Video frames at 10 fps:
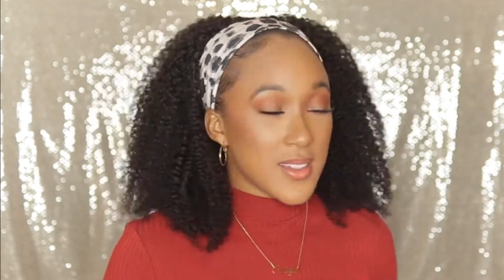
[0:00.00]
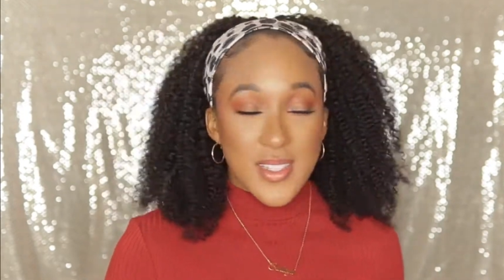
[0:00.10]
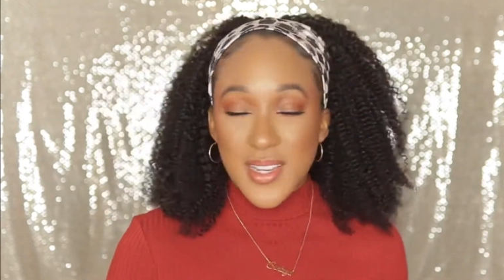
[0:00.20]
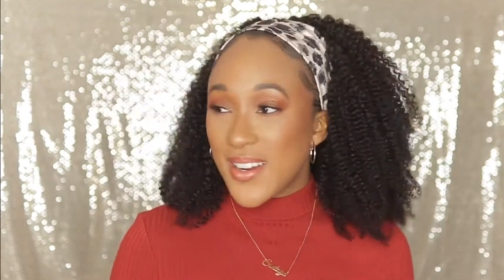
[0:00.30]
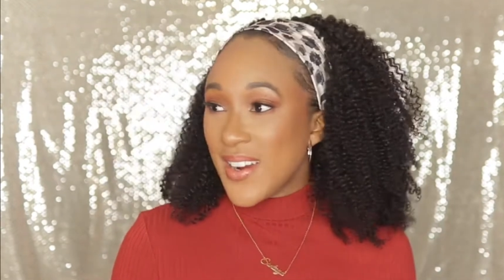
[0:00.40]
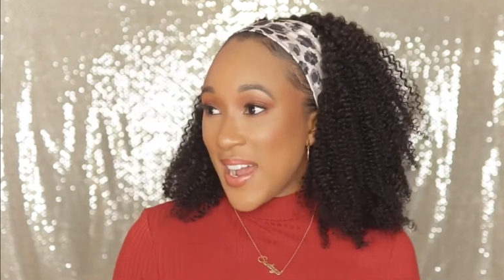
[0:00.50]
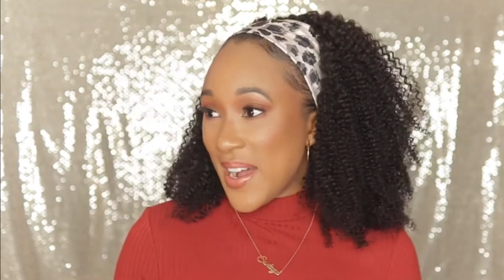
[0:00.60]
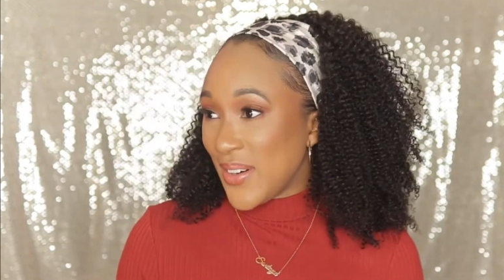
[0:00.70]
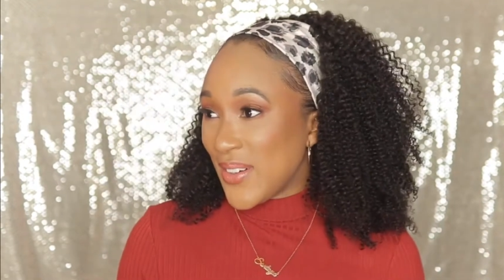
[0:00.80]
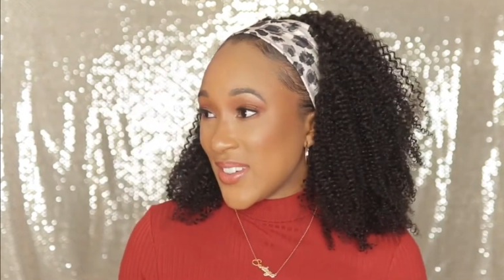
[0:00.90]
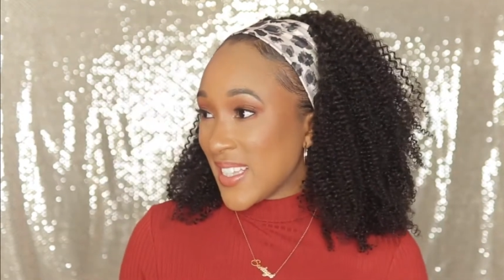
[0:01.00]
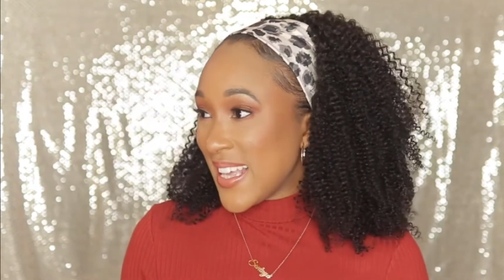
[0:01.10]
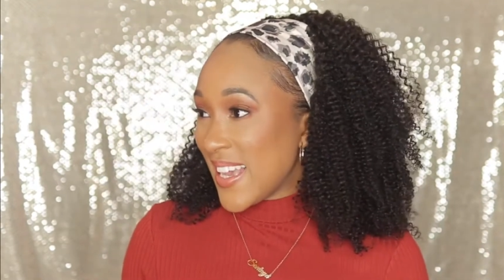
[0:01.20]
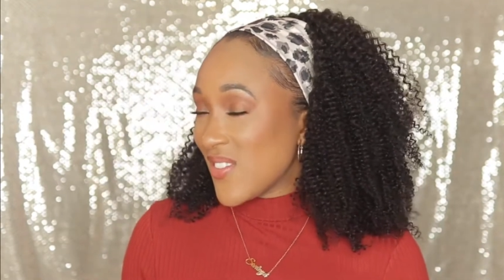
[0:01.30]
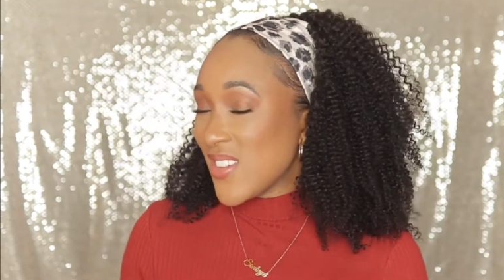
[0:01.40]
Check her out.
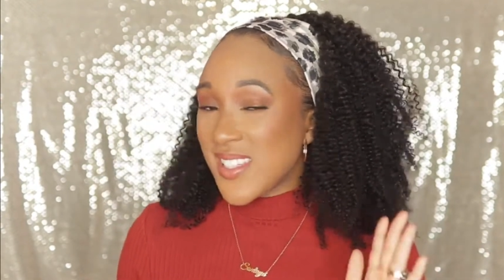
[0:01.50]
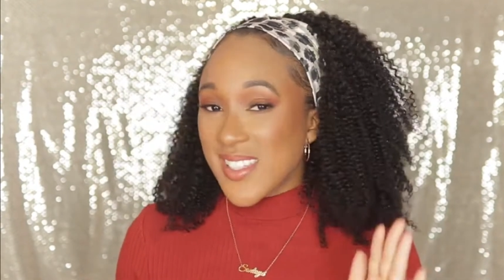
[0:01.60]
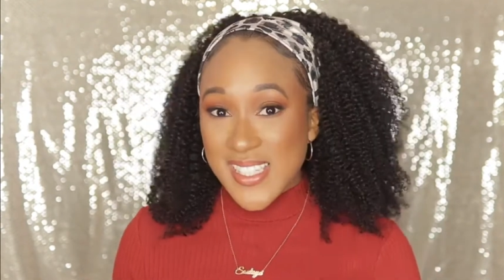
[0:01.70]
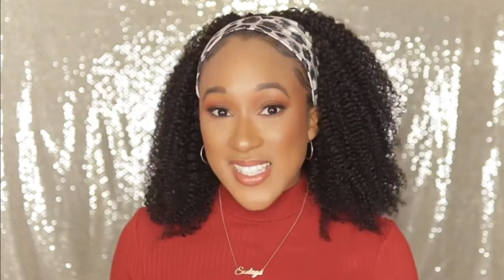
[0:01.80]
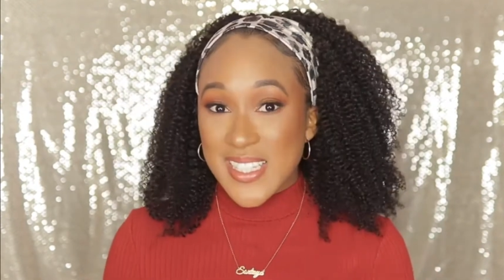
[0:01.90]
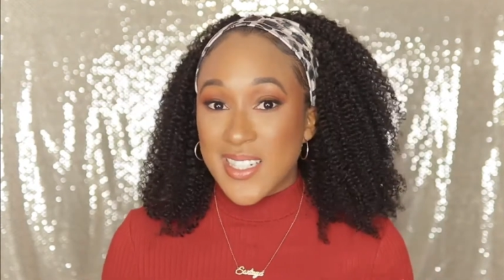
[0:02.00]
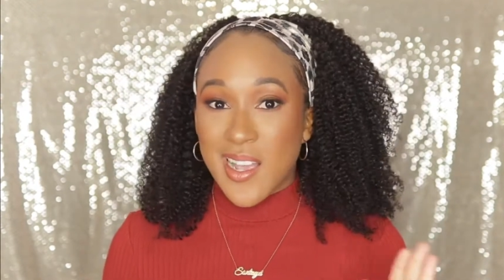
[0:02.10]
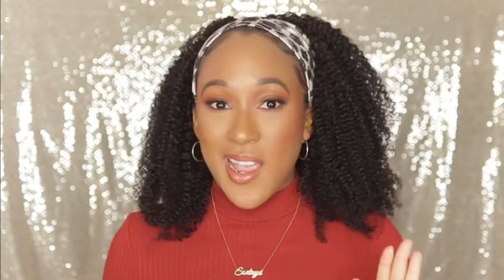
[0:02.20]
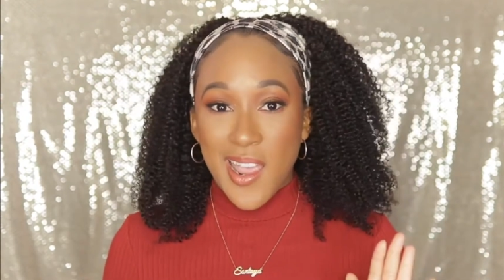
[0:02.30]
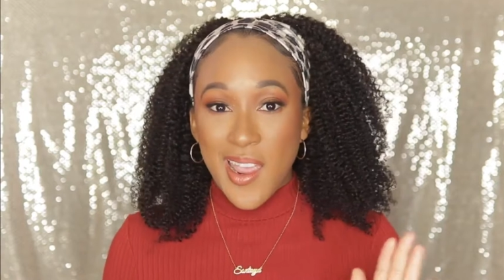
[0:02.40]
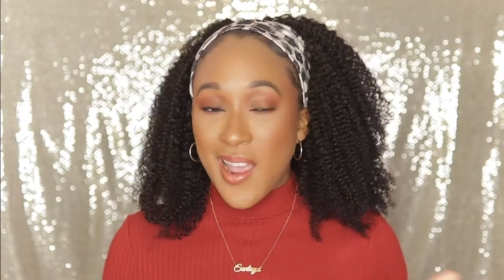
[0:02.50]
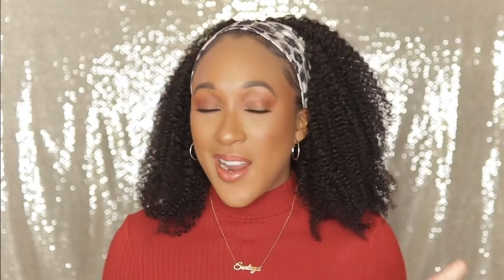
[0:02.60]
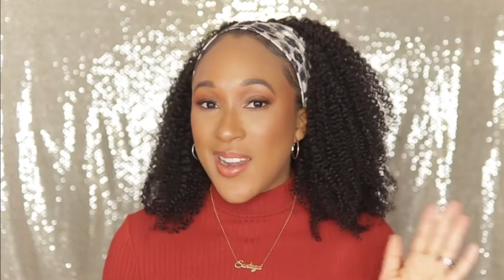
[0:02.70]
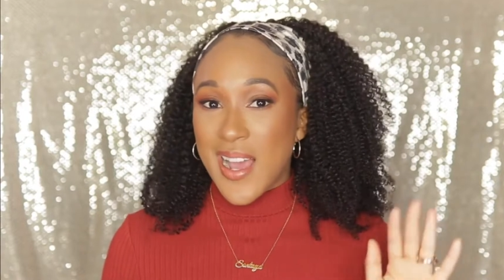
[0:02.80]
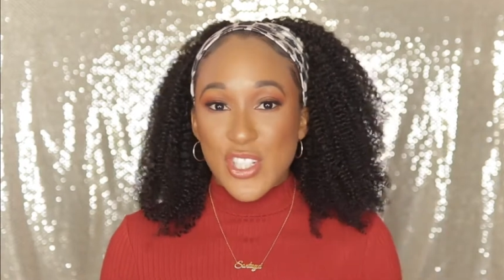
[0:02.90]
If this isn't
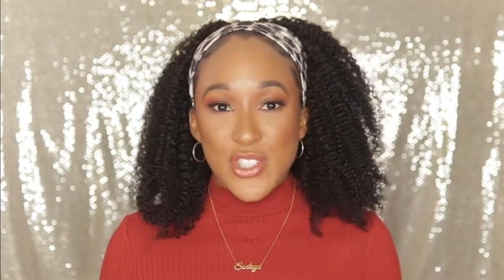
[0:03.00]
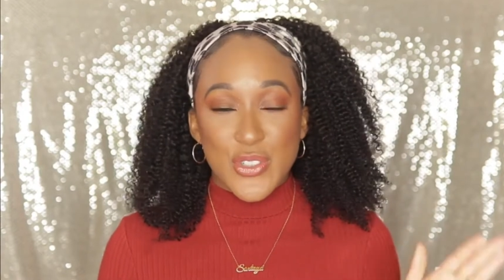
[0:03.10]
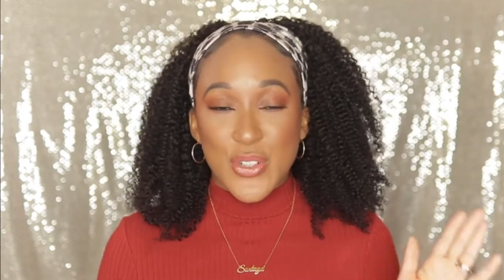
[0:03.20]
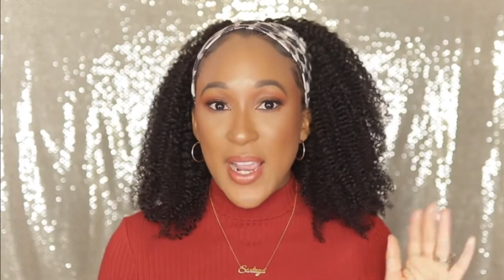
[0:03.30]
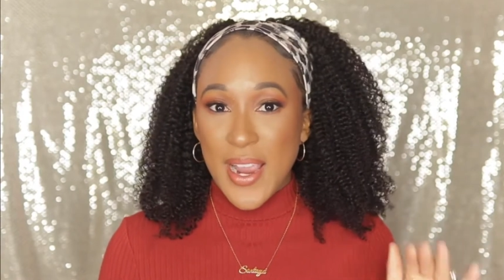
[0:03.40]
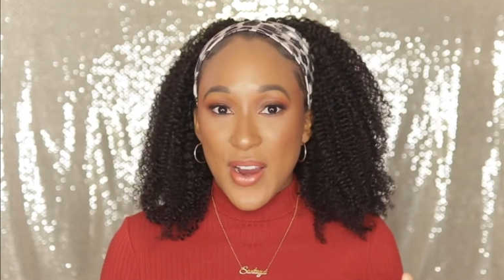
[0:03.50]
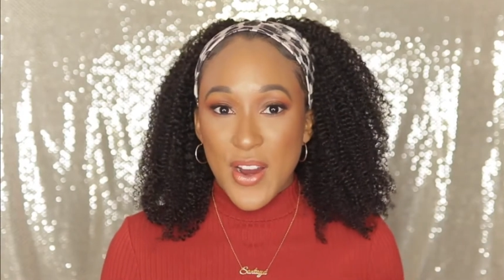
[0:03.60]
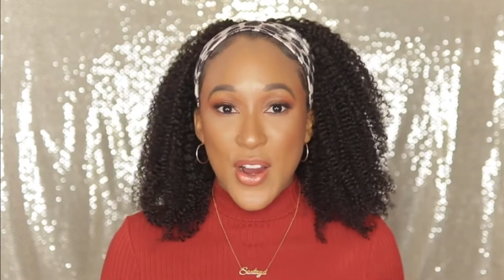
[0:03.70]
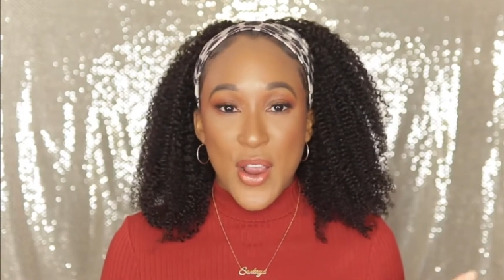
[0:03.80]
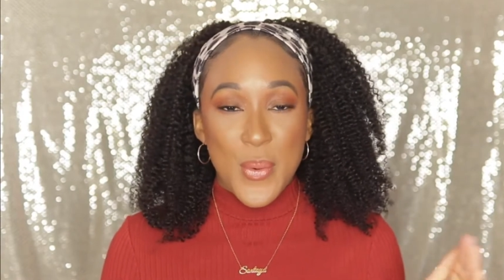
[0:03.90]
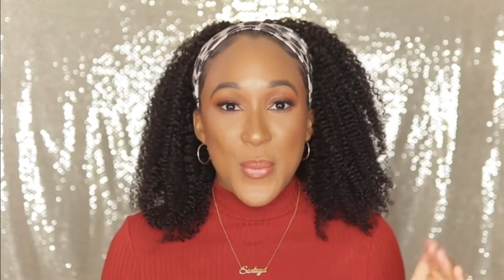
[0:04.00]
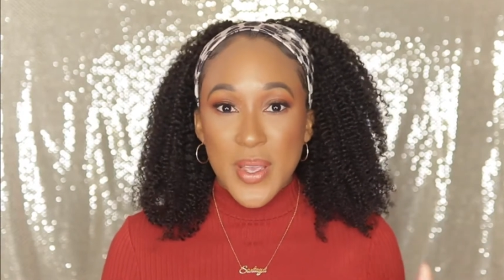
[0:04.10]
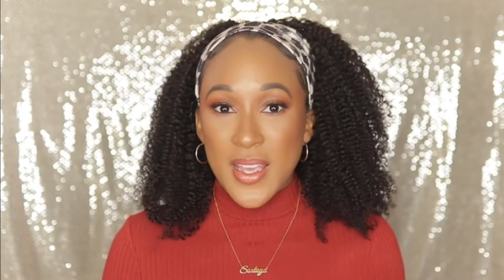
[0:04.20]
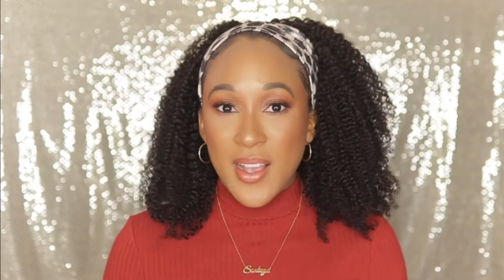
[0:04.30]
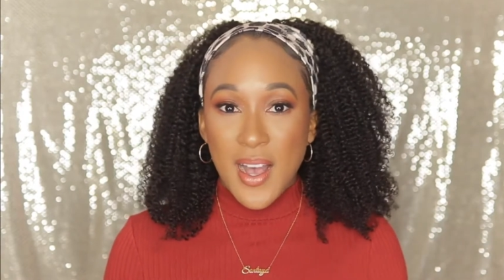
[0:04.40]
a natural hair
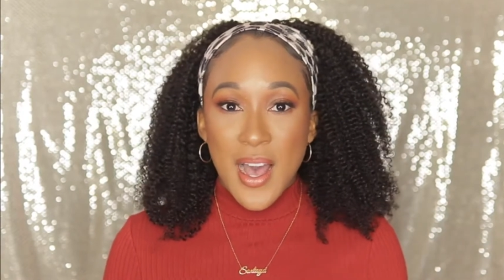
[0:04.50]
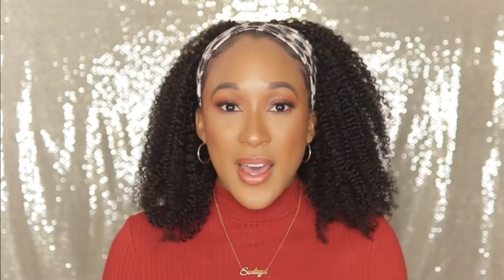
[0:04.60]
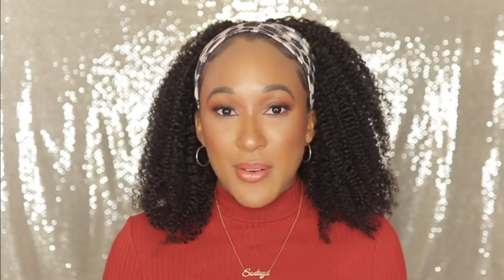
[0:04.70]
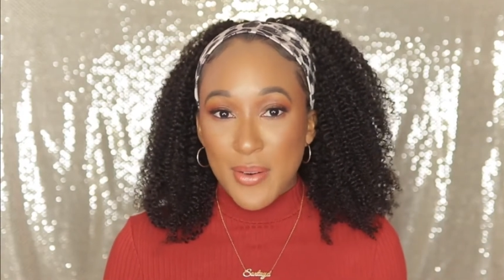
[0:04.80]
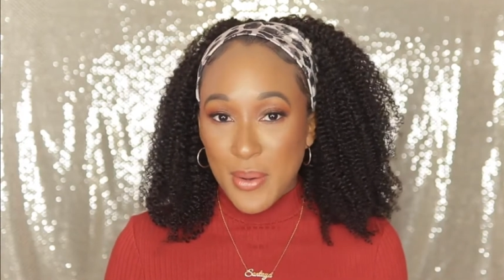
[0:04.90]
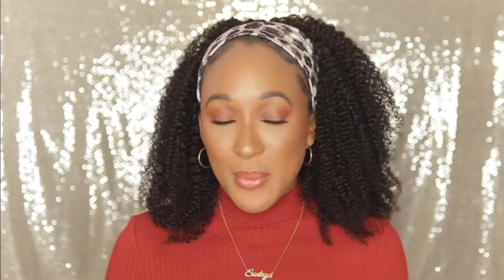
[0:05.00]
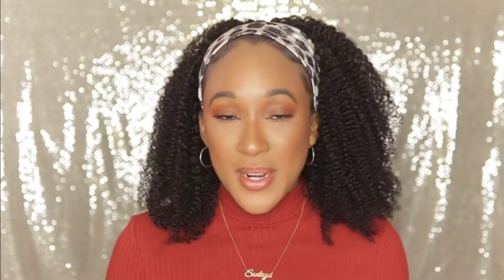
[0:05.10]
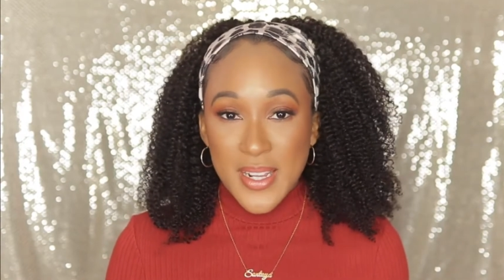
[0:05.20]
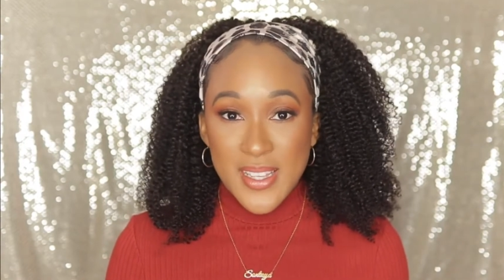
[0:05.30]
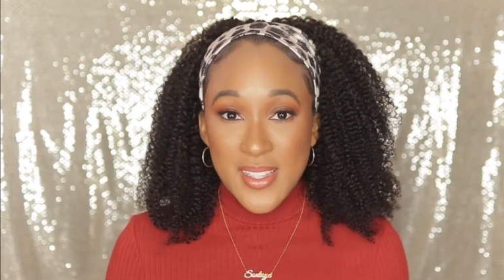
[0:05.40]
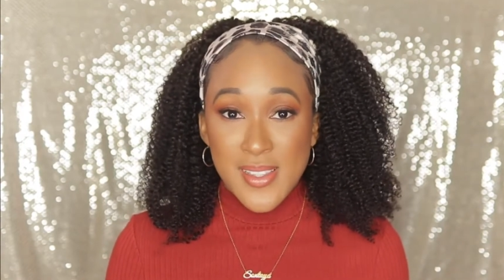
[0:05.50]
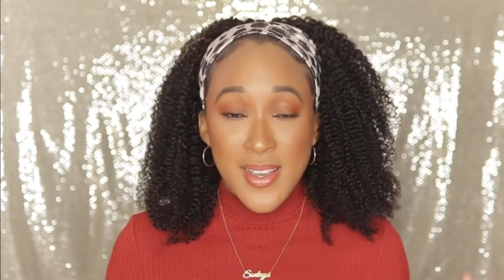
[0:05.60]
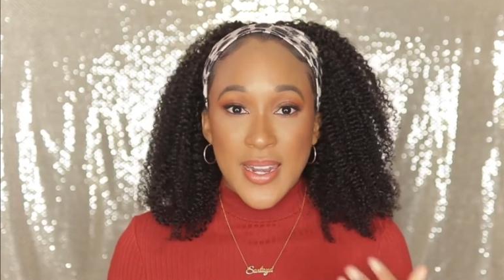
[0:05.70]
wig, I don't know what is.